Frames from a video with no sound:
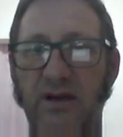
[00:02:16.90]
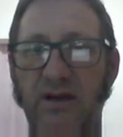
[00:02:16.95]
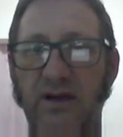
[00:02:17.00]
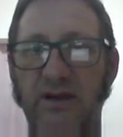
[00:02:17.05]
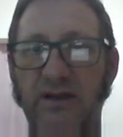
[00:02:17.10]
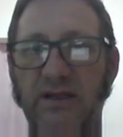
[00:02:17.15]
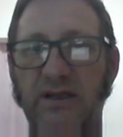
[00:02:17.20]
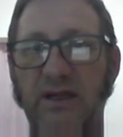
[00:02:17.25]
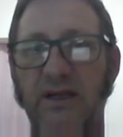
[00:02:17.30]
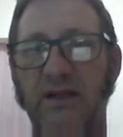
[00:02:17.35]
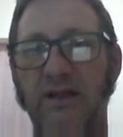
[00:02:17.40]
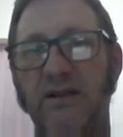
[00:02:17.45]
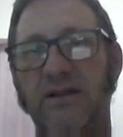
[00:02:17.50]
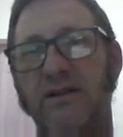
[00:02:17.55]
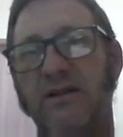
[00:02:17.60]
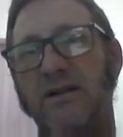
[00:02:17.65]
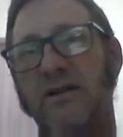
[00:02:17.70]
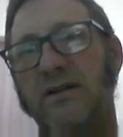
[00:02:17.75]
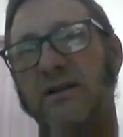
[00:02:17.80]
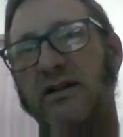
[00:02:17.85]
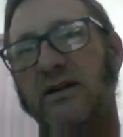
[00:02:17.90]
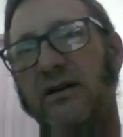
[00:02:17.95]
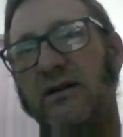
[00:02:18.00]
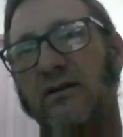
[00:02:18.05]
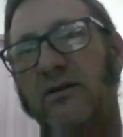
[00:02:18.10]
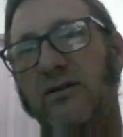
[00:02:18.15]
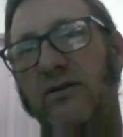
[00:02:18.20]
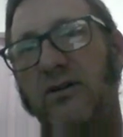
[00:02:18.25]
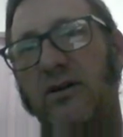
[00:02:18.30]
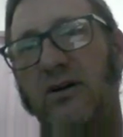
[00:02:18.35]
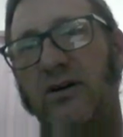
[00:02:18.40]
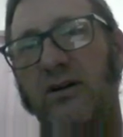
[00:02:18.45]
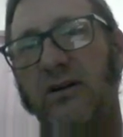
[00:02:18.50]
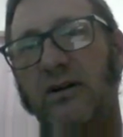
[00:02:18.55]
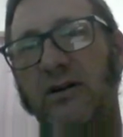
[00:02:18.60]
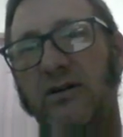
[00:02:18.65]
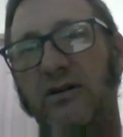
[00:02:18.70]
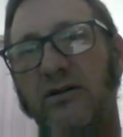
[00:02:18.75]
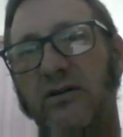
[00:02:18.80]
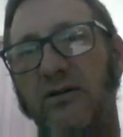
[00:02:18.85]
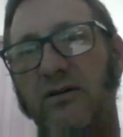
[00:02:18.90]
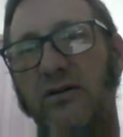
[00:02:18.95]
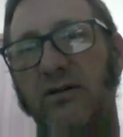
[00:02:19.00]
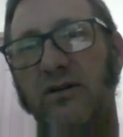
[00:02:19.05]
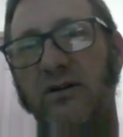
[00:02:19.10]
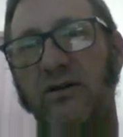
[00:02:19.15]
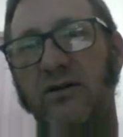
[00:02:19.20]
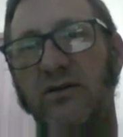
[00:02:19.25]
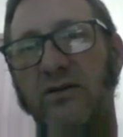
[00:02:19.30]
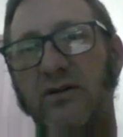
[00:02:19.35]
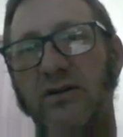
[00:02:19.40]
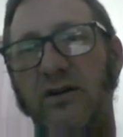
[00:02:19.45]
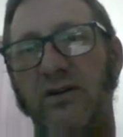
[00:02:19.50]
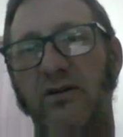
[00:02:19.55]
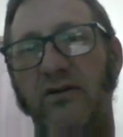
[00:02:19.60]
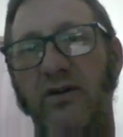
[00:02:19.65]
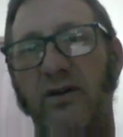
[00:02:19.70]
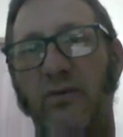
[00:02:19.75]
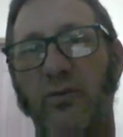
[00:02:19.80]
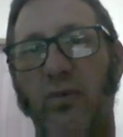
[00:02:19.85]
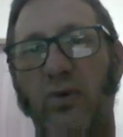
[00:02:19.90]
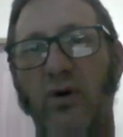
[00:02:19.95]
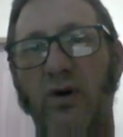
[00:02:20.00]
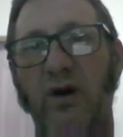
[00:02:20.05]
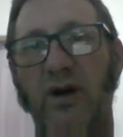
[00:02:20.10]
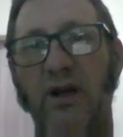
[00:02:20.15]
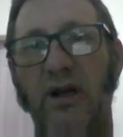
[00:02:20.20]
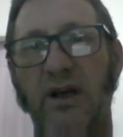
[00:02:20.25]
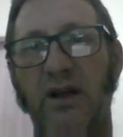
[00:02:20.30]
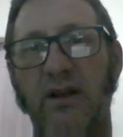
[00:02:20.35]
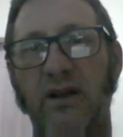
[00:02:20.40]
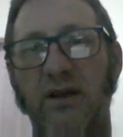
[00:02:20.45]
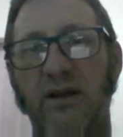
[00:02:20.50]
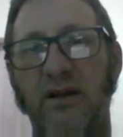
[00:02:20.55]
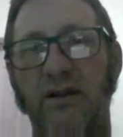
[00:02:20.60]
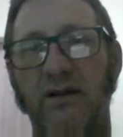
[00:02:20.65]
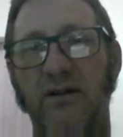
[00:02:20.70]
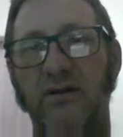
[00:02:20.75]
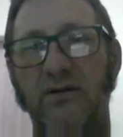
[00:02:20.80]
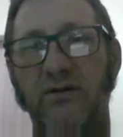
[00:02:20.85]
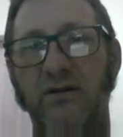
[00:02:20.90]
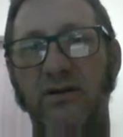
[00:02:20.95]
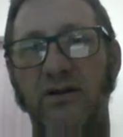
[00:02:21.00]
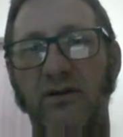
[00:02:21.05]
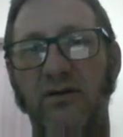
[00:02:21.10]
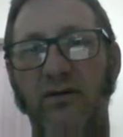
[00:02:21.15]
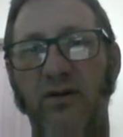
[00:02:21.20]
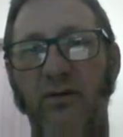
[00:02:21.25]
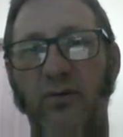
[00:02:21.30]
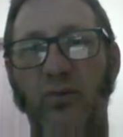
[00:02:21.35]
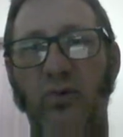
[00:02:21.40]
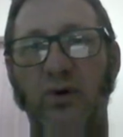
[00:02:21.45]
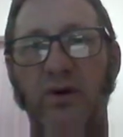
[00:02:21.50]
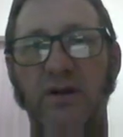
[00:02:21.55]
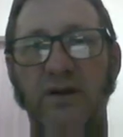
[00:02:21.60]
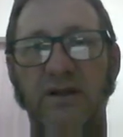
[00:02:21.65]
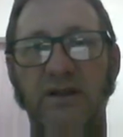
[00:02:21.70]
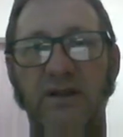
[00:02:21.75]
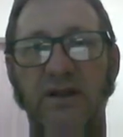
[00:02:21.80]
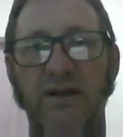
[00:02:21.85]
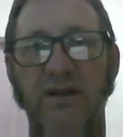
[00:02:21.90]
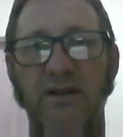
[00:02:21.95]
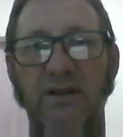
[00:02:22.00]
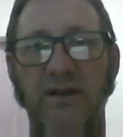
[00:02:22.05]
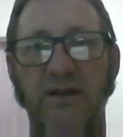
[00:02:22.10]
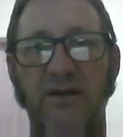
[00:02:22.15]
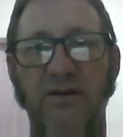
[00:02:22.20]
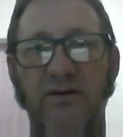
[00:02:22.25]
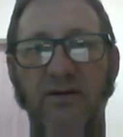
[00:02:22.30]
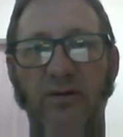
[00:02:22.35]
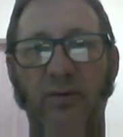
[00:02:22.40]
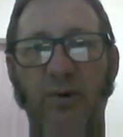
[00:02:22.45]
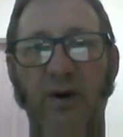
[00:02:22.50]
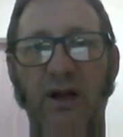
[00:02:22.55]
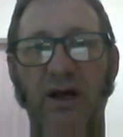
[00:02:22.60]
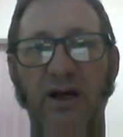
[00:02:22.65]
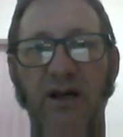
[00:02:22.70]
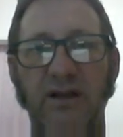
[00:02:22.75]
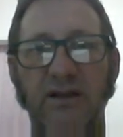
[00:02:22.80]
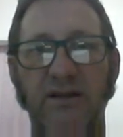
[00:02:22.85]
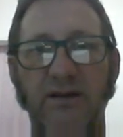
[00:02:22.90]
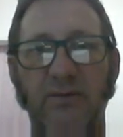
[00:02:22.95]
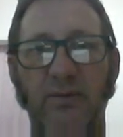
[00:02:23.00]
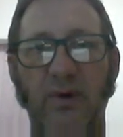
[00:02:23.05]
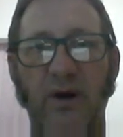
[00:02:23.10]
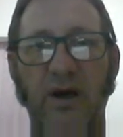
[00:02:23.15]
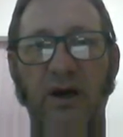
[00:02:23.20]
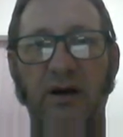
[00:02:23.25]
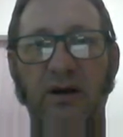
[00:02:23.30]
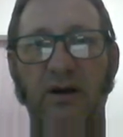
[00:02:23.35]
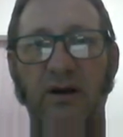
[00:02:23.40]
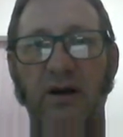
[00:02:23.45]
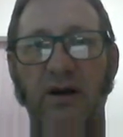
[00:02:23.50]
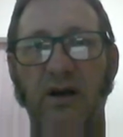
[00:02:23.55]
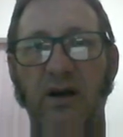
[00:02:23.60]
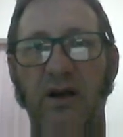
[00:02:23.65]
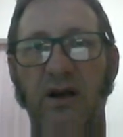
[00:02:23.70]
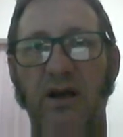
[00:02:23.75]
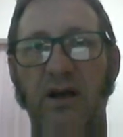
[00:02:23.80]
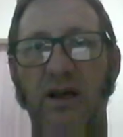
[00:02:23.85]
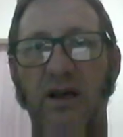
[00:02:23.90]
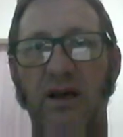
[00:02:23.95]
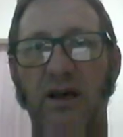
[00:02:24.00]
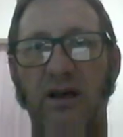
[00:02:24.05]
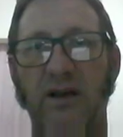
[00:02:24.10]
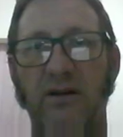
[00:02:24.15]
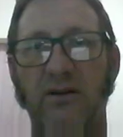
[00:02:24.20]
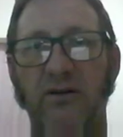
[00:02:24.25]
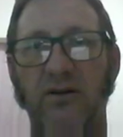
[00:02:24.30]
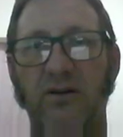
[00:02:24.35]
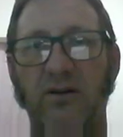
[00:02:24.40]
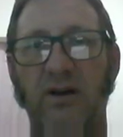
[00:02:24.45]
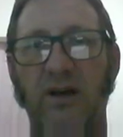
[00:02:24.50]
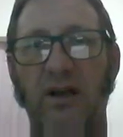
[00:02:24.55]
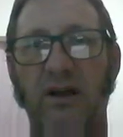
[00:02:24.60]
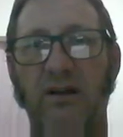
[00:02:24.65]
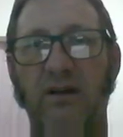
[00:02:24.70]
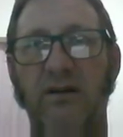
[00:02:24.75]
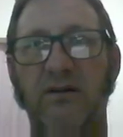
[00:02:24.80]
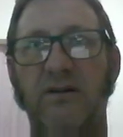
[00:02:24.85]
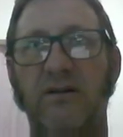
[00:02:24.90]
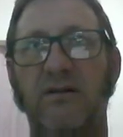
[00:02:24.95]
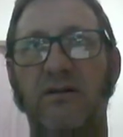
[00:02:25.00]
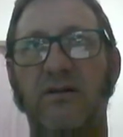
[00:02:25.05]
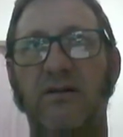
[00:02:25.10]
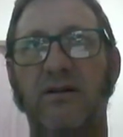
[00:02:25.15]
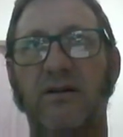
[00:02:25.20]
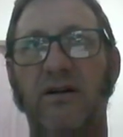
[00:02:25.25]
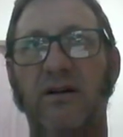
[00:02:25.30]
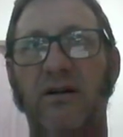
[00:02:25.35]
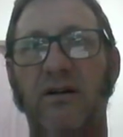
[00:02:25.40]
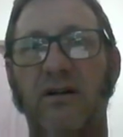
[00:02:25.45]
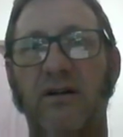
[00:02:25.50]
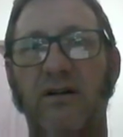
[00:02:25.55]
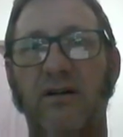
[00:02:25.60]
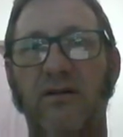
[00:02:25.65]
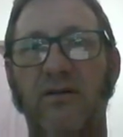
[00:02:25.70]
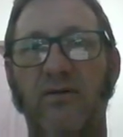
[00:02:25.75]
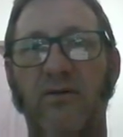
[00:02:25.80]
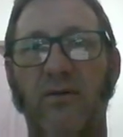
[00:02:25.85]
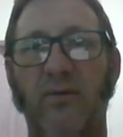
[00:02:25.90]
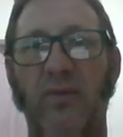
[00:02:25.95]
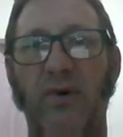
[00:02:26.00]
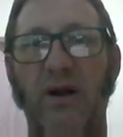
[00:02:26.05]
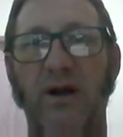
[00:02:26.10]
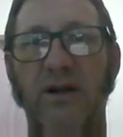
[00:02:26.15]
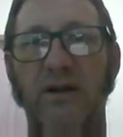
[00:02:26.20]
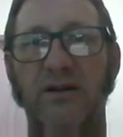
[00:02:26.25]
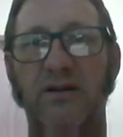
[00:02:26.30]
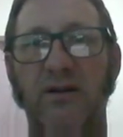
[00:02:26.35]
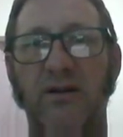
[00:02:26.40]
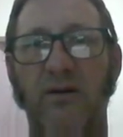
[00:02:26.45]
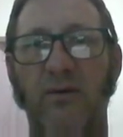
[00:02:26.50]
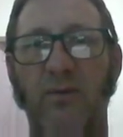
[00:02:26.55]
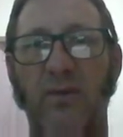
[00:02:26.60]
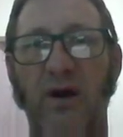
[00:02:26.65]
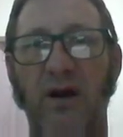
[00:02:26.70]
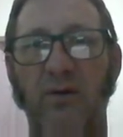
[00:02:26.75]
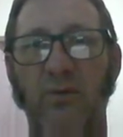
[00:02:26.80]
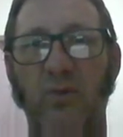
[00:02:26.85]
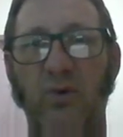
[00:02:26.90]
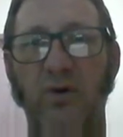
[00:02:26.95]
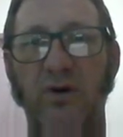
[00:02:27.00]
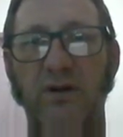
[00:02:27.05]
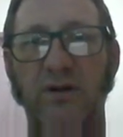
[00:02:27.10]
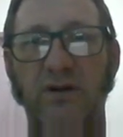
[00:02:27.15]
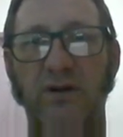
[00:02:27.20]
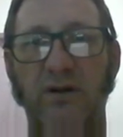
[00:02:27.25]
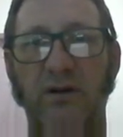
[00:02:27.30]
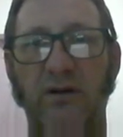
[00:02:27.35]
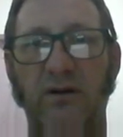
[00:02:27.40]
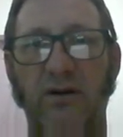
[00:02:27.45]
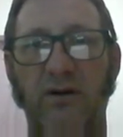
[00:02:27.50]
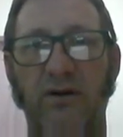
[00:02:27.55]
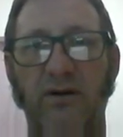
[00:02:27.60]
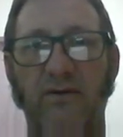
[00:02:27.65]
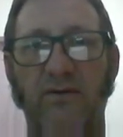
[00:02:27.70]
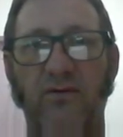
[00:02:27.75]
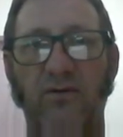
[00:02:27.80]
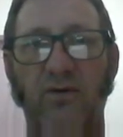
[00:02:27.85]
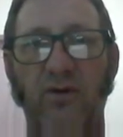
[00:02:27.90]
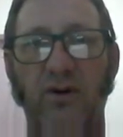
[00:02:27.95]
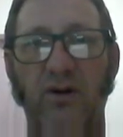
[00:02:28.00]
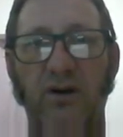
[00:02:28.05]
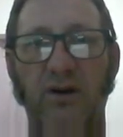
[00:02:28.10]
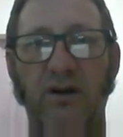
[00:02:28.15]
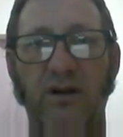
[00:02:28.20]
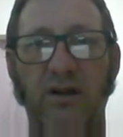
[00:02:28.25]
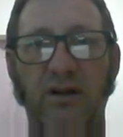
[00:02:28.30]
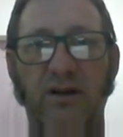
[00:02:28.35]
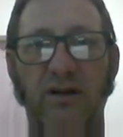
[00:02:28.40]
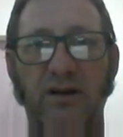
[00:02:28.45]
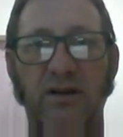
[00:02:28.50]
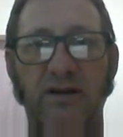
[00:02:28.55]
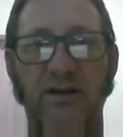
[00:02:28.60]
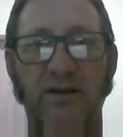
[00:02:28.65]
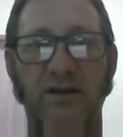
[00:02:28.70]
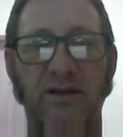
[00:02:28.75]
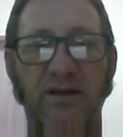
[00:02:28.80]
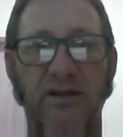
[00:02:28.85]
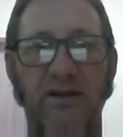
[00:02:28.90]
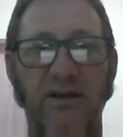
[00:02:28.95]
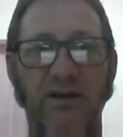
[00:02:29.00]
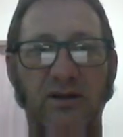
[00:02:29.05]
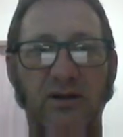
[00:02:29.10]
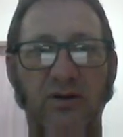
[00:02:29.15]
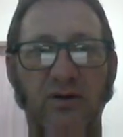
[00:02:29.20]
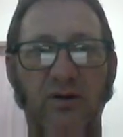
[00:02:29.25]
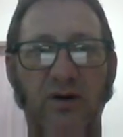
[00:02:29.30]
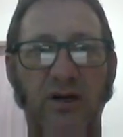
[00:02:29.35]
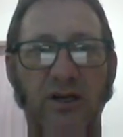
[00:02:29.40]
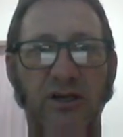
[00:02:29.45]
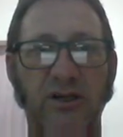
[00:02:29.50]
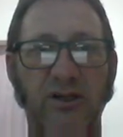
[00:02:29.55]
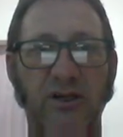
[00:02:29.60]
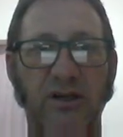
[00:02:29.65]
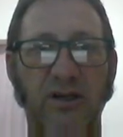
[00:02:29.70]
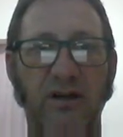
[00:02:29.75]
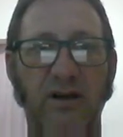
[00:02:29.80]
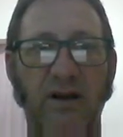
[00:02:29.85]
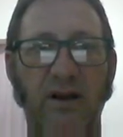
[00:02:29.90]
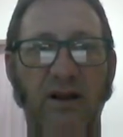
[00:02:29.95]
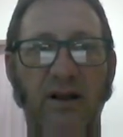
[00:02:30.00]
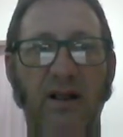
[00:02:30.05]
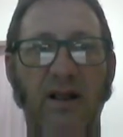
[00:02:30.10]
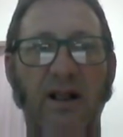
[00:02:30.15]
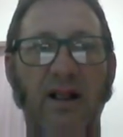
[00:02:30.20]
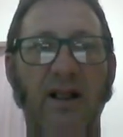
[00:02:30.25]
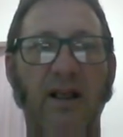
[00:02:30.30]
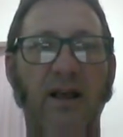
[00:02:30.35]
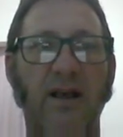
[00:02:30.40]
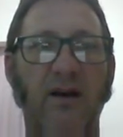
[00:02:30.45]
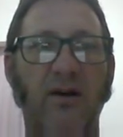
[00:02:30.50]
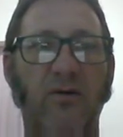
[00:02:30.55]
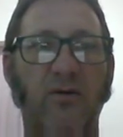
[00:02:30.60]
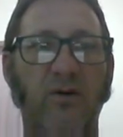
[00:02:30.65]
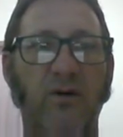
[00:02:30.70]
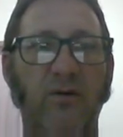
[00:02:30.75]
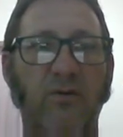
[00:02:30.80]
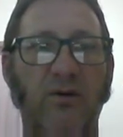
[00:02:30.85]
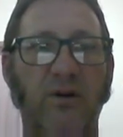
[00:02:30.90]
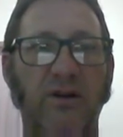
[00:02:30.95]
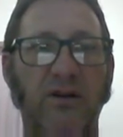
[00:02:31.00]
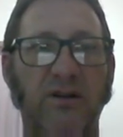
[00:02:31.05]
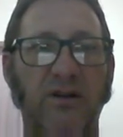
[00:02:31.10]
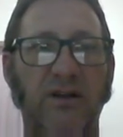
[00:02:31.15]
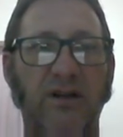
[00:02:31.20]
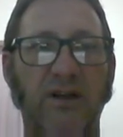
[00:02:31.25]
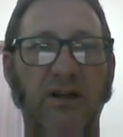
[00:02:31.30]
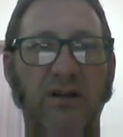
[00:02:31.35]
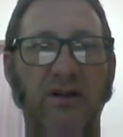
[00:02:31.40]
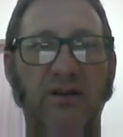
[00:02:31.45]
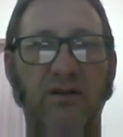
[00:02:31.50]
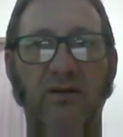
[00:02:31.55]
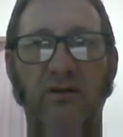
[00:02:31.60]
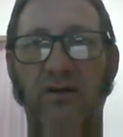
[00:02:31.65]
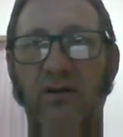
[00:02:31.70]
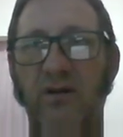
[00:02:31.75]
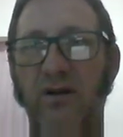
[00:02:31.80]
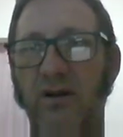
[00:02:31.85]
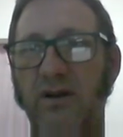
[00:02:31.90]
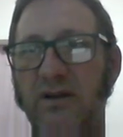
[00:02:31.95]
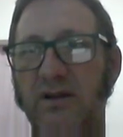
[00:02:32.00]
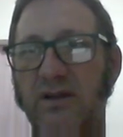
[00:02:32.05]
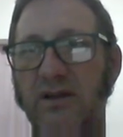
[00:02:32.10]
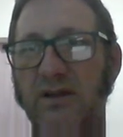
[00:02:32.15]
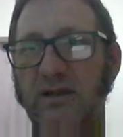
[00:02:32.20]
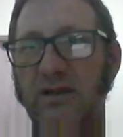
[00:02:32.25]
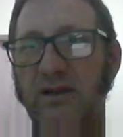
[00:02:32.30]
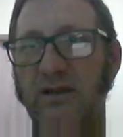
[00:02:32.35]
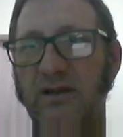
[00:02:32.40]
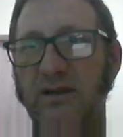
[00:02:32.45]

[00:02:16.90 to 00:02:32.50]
sends the signal on to the auxiliary poi, and then the auxiliary poi sends its replies back, and you get the reply. So the main poi is doing a lot of work in this situation. We want to get to this